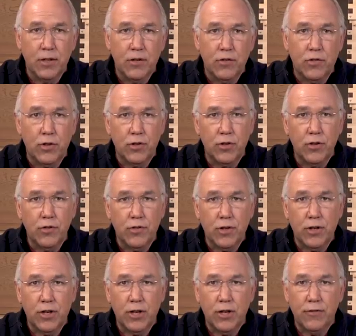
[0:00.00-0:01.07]
So those
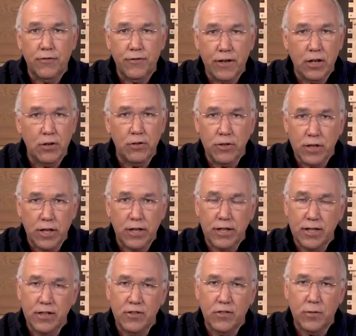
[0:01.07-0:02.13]
are feral
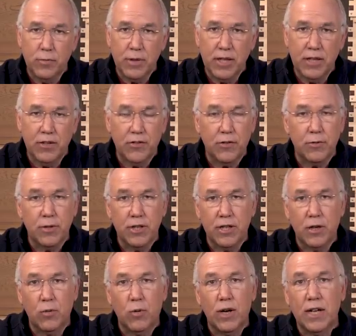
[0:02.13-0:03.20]
colonies of bees. They're really
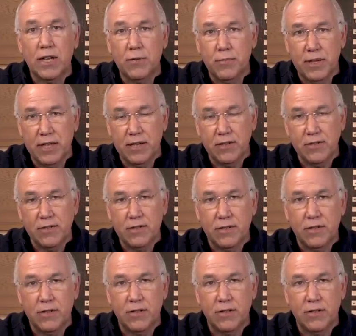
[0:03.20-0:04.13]
not wild bees.